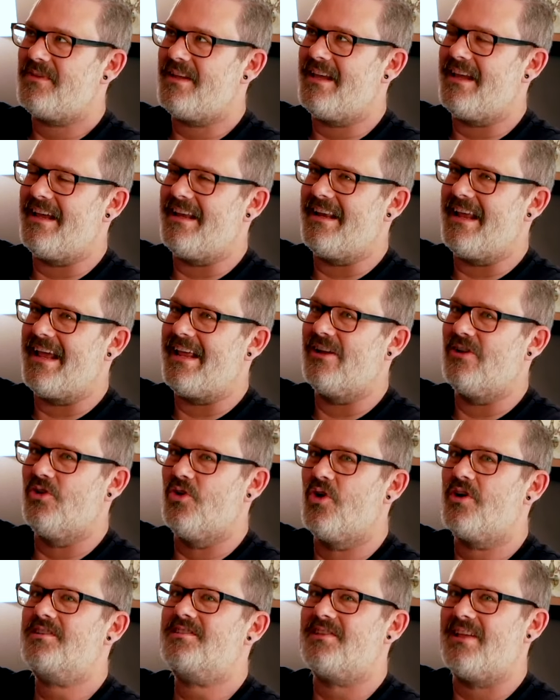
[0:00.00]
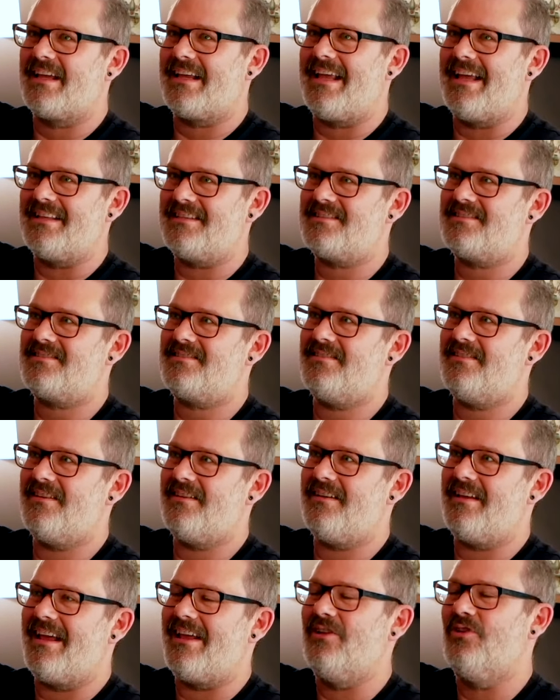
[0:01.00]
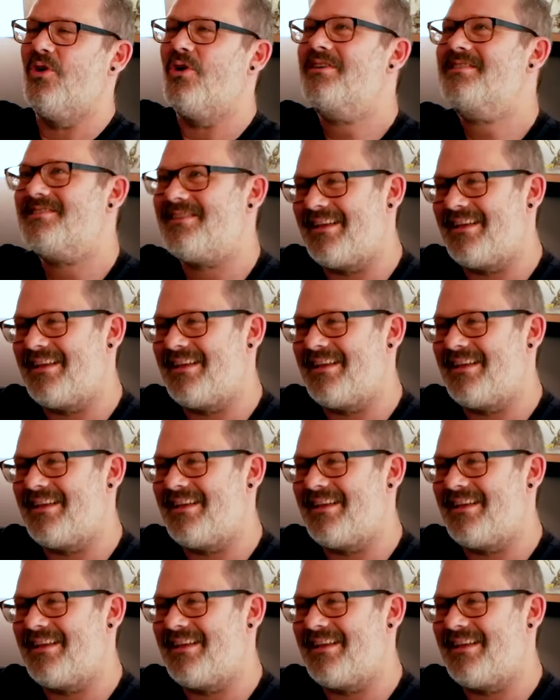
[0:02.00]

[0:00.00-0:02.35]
it, it looks like it's it looks